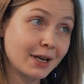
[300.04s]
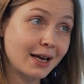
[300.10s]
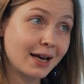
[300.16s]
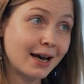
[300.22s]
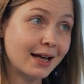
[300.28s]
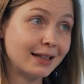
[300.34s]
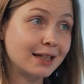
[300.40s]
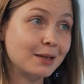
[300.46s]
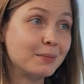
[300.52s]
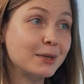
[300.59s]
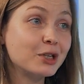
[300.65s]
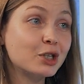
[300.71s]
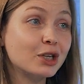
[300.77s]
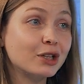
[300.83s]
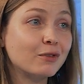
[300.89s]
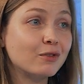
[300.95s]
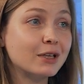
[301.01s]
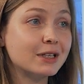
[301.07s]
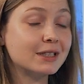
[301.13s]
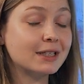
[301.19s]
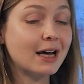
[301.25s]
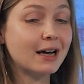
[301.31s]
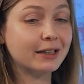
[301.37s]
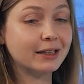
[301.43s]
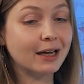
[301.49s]
and the mission of the
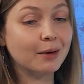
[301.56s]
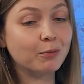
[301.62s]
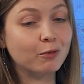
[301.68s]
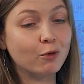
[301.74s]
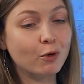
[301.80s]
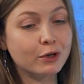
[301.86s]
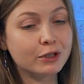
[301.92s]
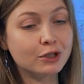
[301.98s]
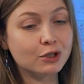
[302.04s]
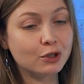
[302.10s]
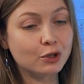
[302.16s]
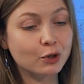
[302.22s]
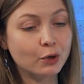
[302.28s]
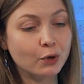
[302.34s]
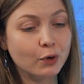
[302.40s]
startup was to